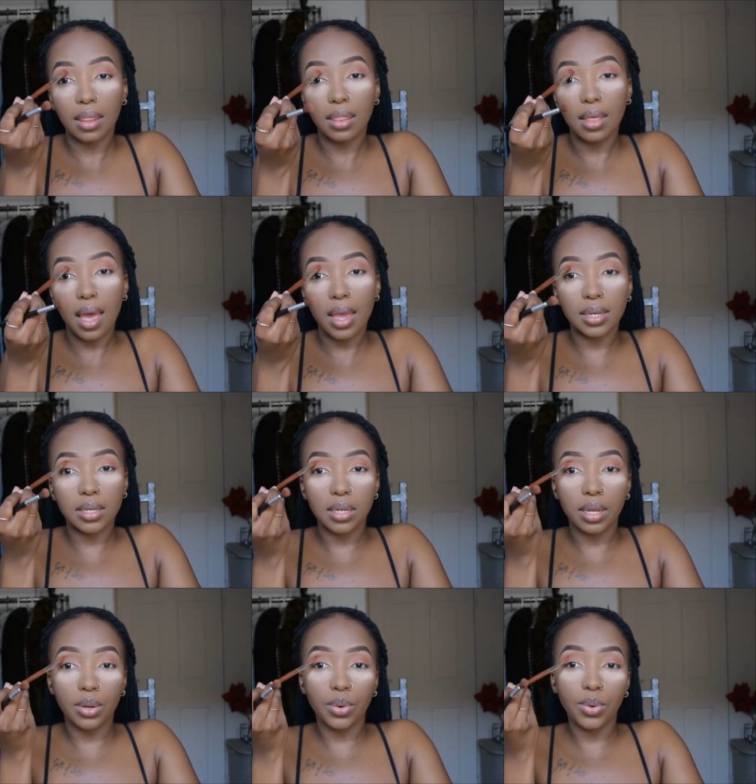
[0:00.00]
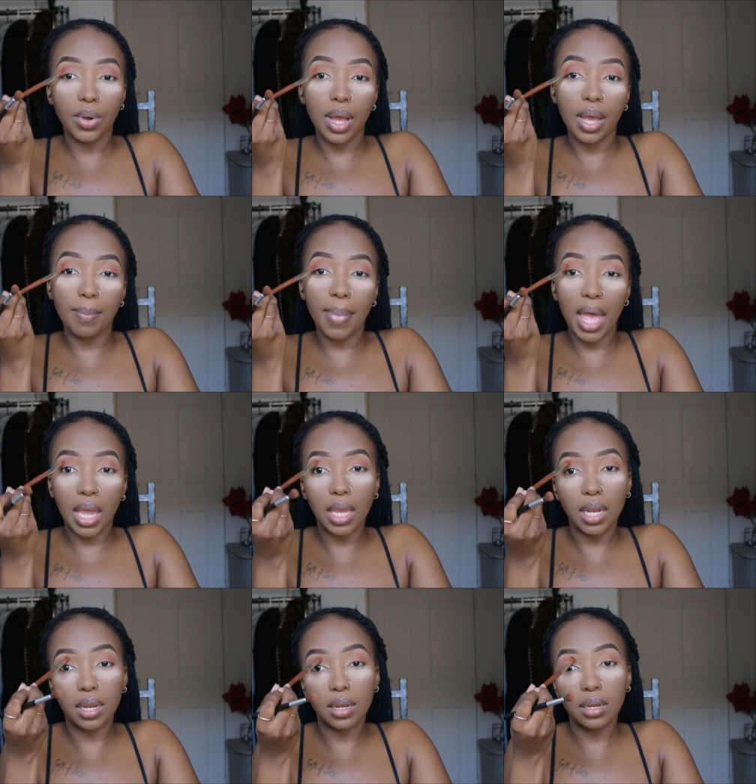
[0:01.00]
the eyeshadow i pack
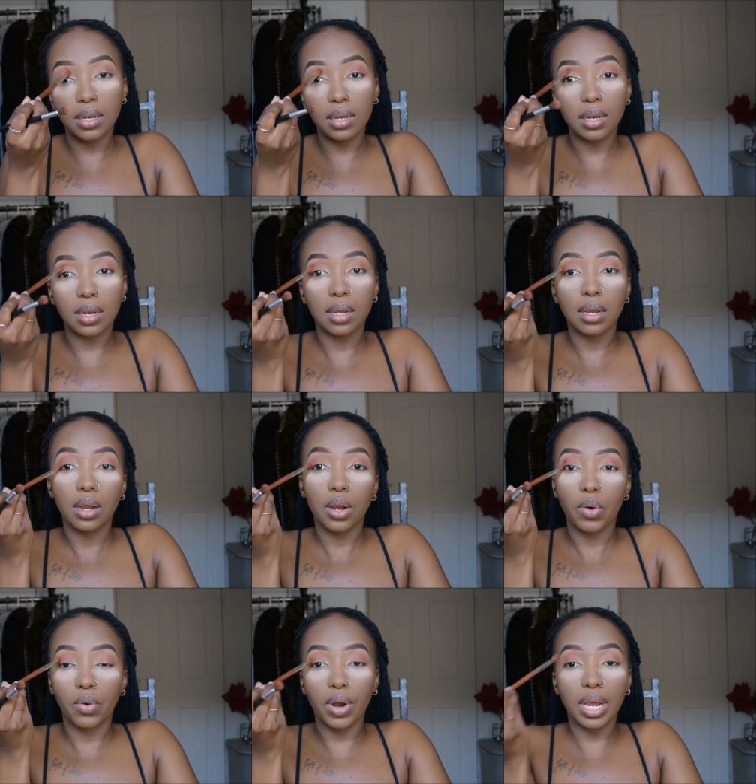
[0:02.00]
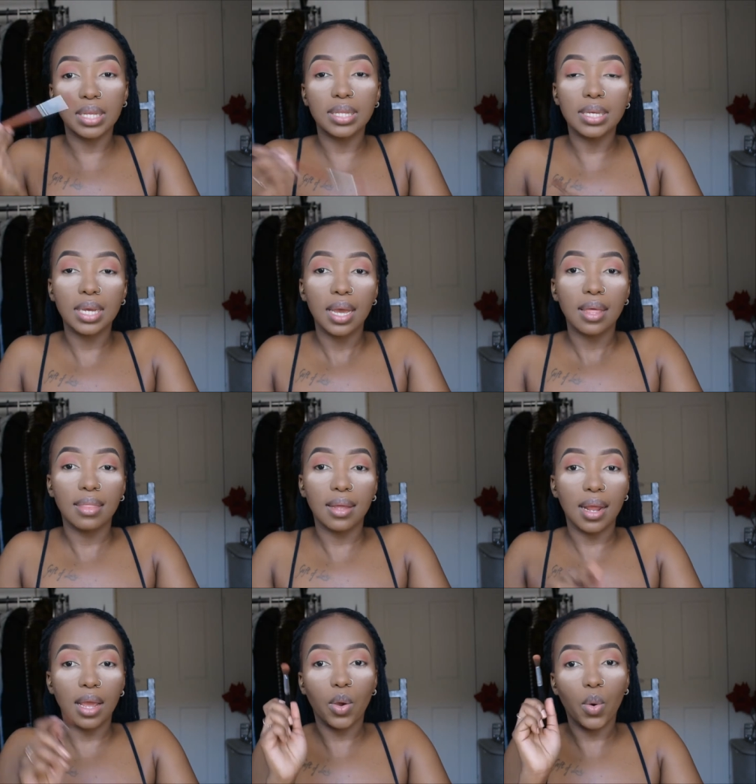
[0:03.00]
it in right then
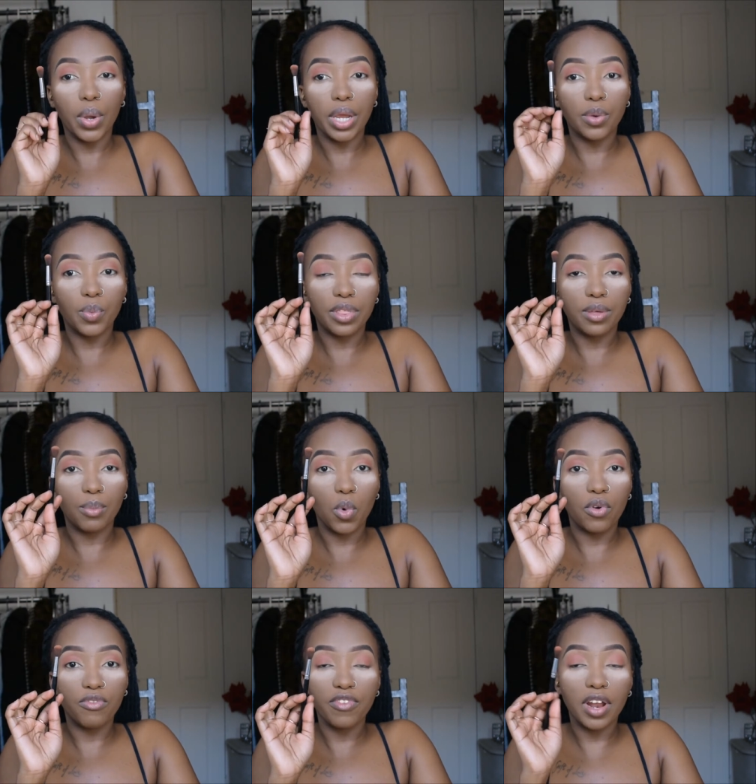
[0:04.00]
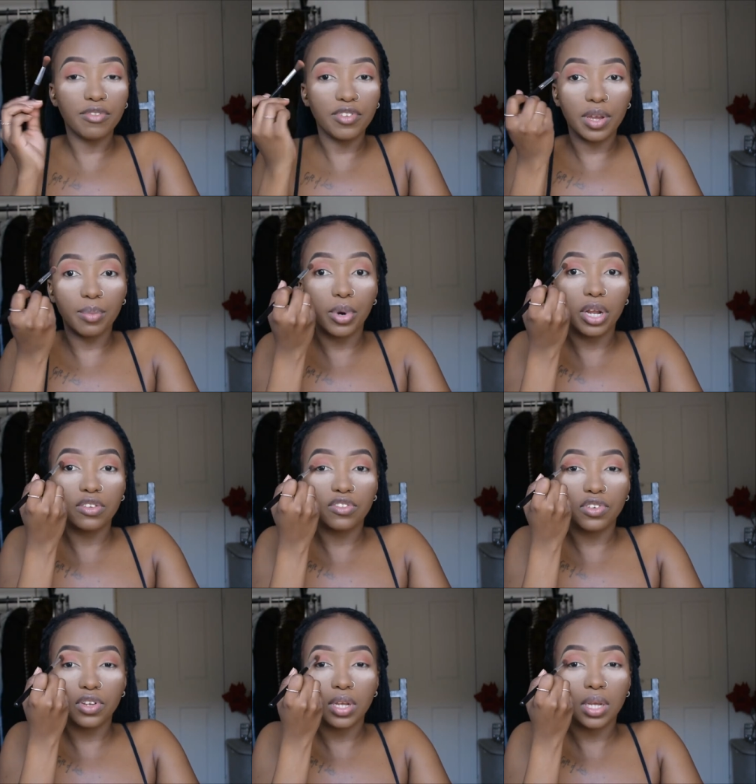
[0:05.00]
i go in with a more fluffier
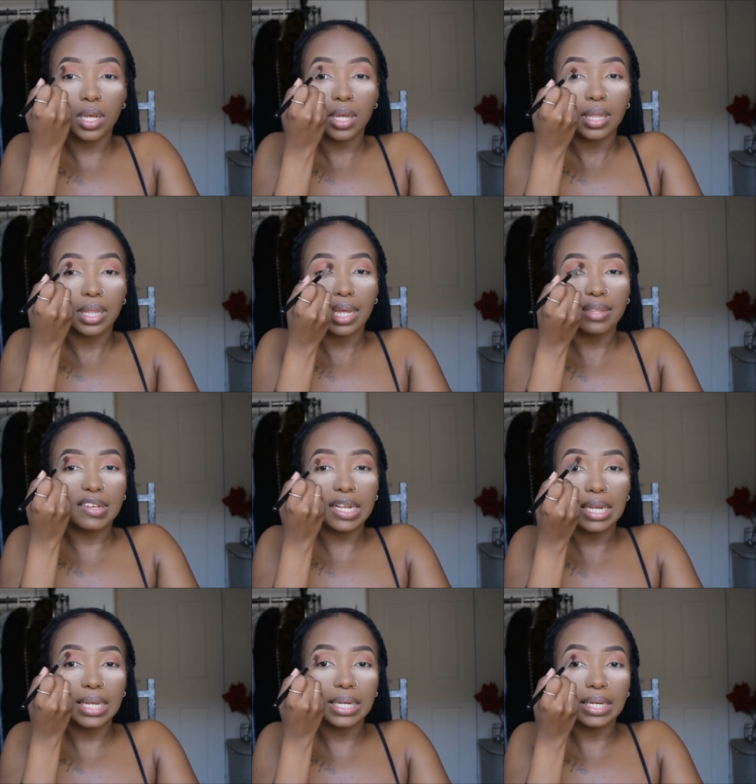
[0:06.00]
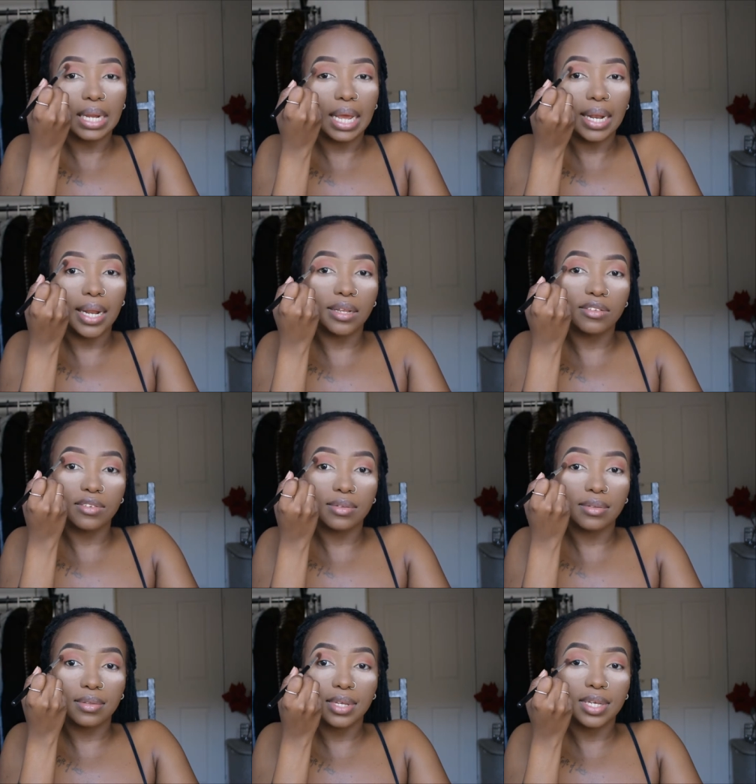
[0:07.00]
brush that's clean and i
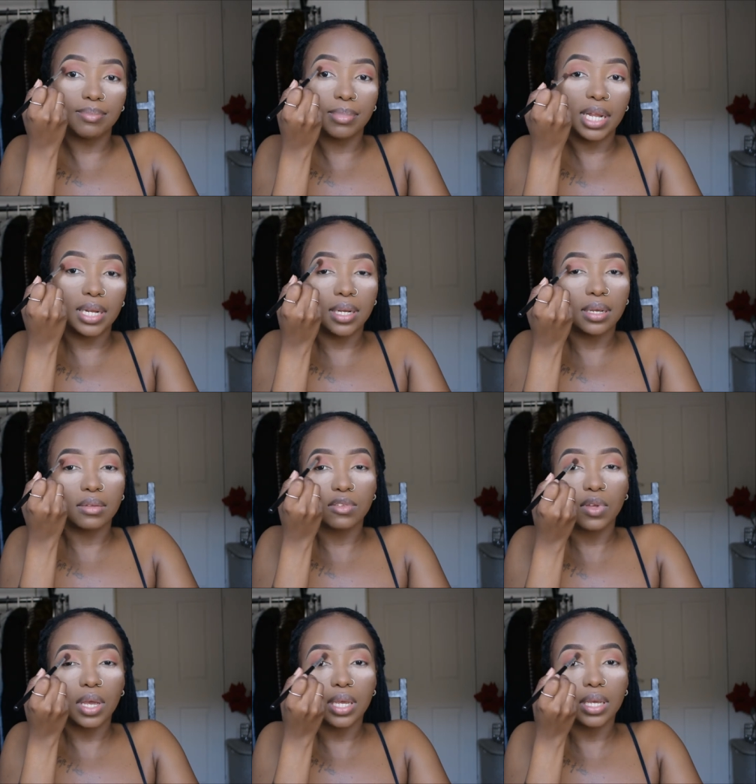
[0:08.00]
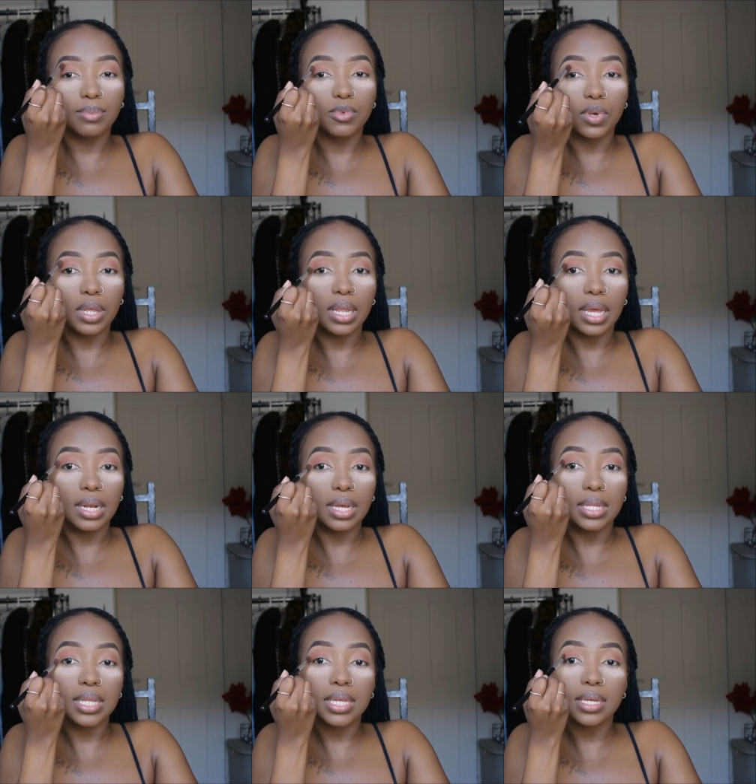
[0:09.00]
just keep blending so i keep doing that
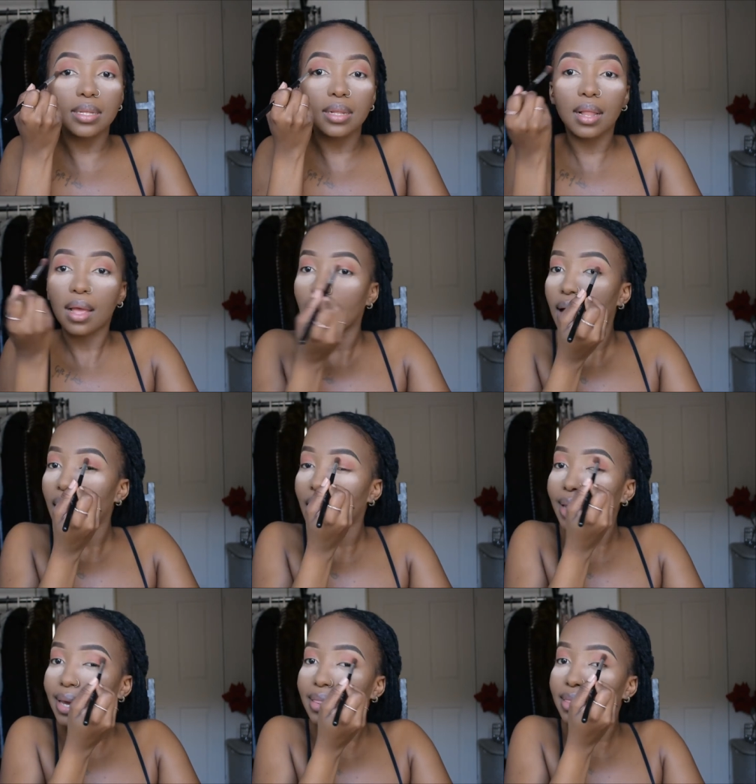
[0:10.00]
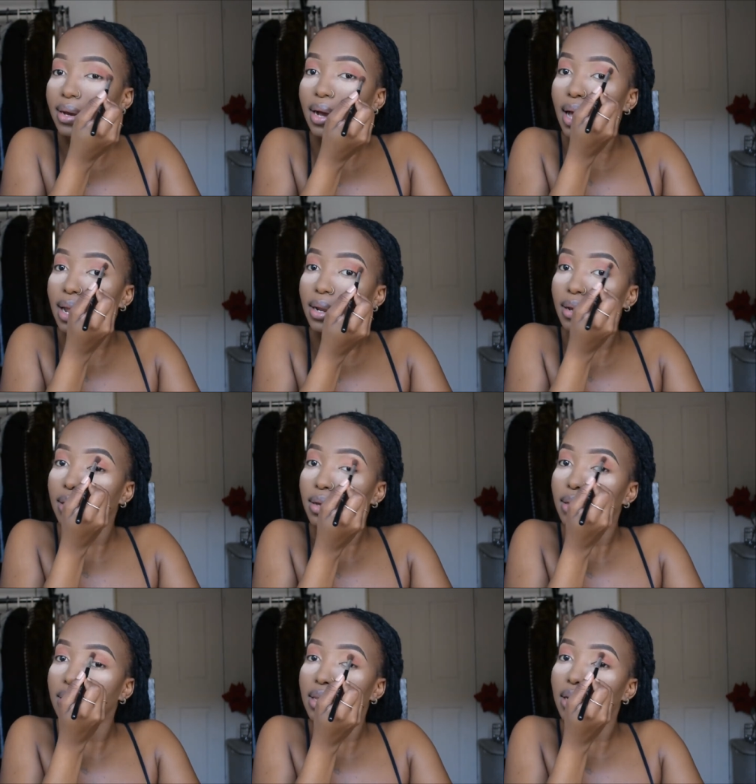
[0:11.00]
until i get the color
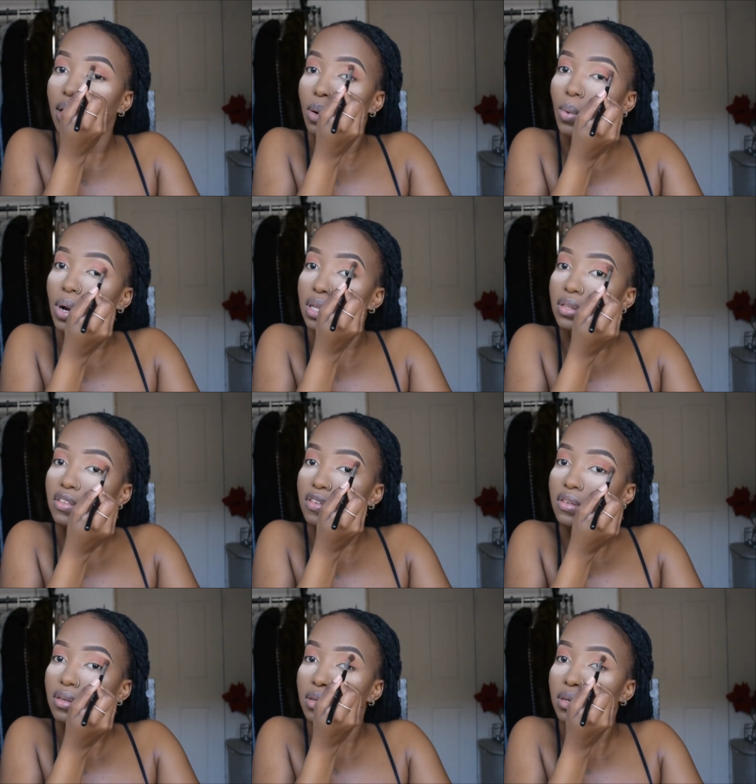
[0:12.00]
that i want